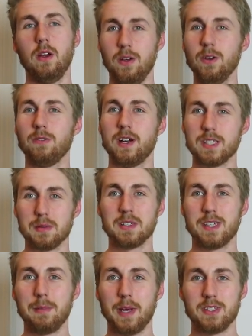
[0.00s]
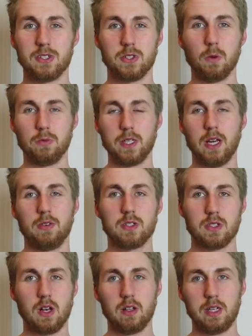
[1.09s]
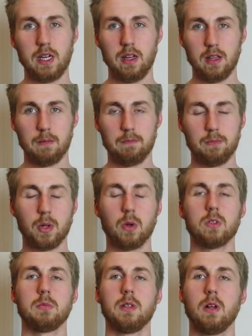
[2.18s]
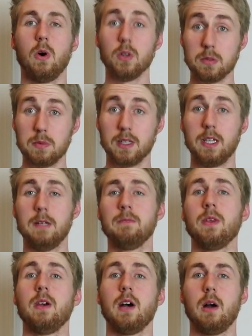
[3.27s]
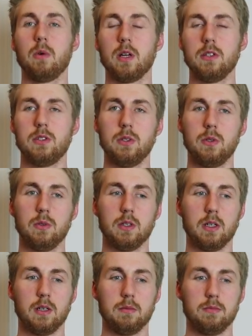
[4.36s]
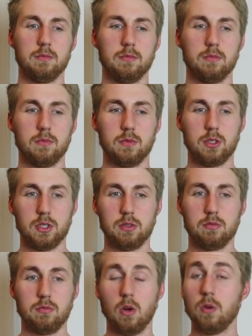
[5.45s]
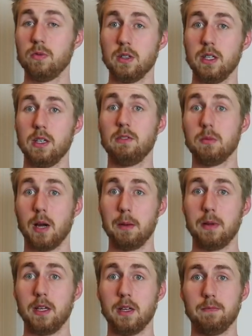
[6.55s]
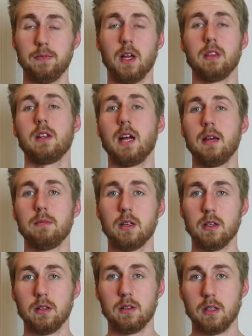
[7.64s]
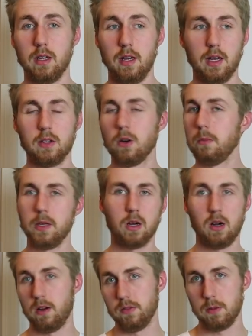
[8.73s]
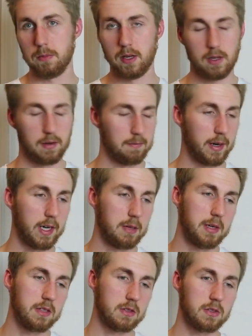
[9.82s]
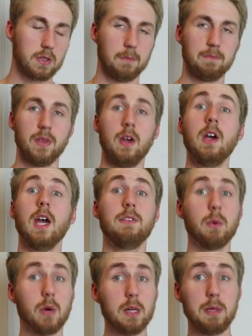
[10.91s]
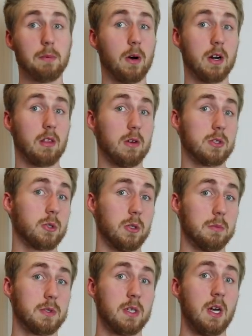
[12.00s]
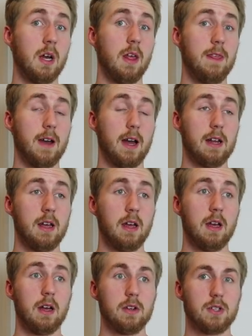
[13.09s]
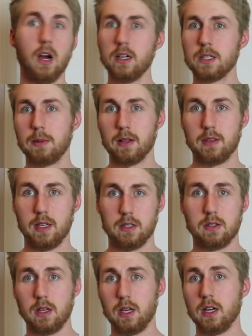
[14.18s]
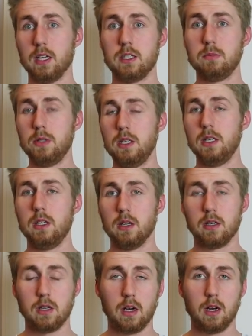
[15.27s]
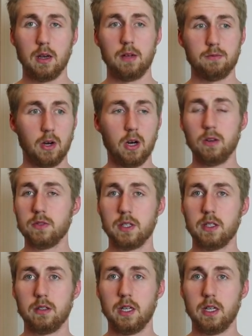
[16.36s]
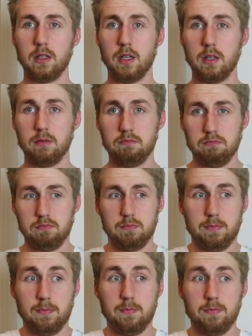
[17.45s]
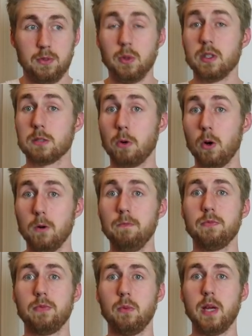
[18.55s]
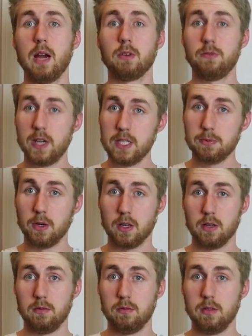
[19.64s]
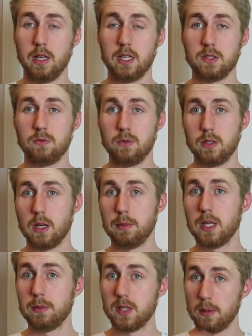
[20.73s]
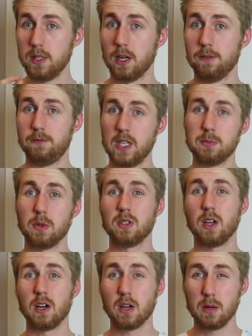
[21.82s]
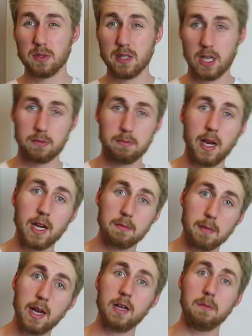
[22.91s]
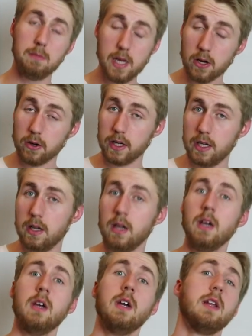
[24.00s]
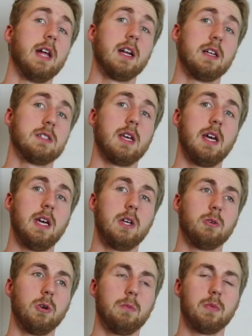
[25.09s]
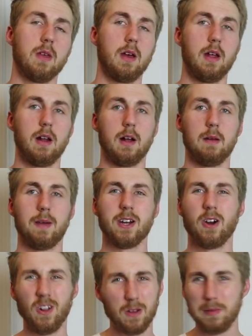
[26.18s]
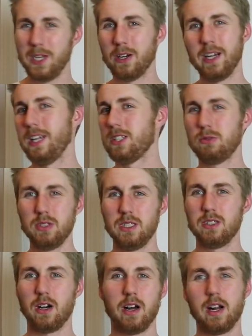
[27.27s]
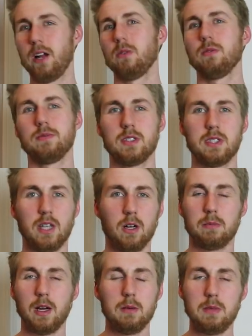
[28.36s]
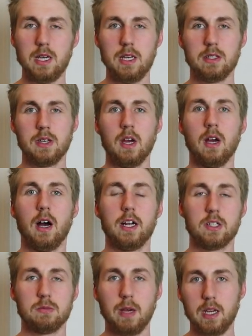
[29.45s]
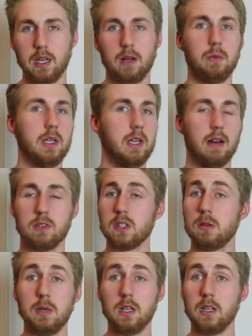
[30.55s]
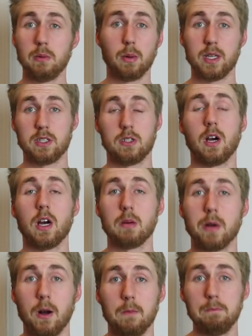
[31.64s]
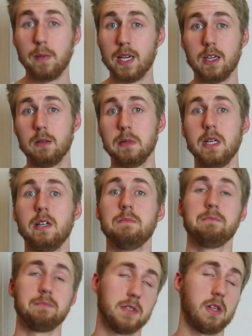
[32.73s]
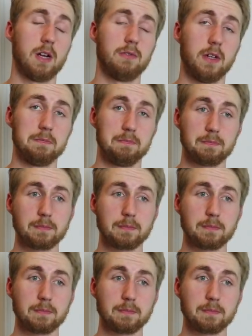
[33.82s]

you'll find some of the same answers. Hopefully, I've consolidated them, but ultimate, ultimately, I wanted to um, just hopefully give you my opinion. Not that I'm the, the end all be all of the opinion by any means. So, if you want to be part of those groups that talked about this, that got to be uh, involved in, in, in doing this poll we have our Facebook. That is www.facebook.com slash manmademeadery. That is a group that um, I call a meadery. It's really not. I don't sell my meads. I just make it. We have this community where we get to talk about making mead. It's a lot of fun.